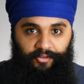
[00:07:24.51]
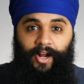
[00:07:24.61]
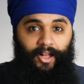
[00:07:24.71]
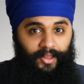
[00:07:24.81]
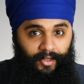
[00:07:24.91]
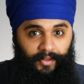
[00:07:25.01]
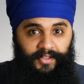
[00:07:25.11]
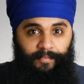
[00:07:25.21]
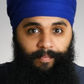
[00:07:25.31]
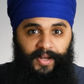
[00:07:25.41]
Now, clearly
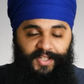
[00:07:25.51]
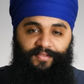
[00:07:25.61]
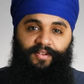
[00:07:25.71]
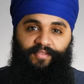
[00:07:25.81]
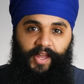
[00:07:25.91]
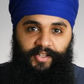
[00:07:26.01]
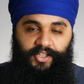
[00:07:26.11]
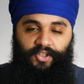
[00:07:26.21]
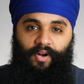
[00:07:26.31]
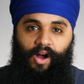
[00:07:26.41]
there's a bunch of
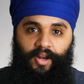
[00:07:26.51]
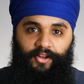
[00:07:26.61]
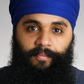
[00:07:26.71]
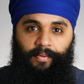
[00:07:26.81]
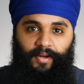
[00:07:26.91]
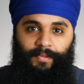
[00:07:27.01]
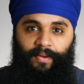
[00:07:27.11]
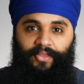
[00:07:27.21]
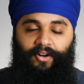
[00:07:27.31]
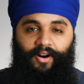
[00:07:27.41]
advantages to audiobooks,
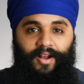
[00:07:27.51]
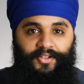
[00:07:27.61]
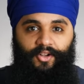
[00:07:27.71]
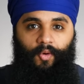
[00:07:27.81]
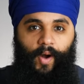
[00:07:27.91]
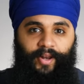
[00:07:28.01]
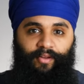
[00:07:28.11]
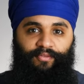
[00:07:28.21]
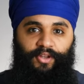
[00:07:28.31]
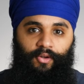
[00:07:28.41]
but there are also quite a
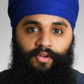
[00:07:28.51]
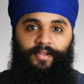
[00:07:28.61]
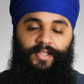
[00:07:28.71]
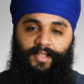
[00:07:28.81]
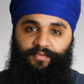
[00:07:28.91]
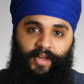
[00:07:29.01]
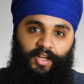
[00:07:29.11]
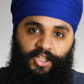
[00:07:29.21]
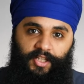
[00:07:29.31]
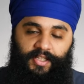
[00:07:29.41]
few
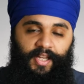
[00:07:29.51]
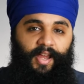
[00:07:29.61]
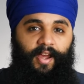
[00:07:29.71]
disadvantages.